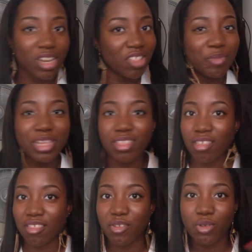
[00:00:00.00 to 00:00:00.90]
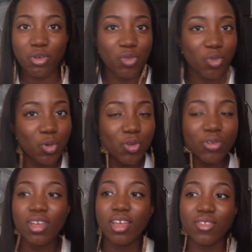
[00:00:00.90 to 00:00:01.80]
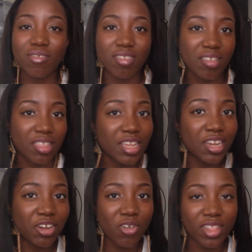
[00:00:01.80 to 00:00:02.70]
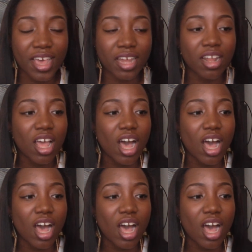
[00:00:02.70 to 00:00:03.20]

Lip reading: You need to be consistent and go to school to succeed and all that.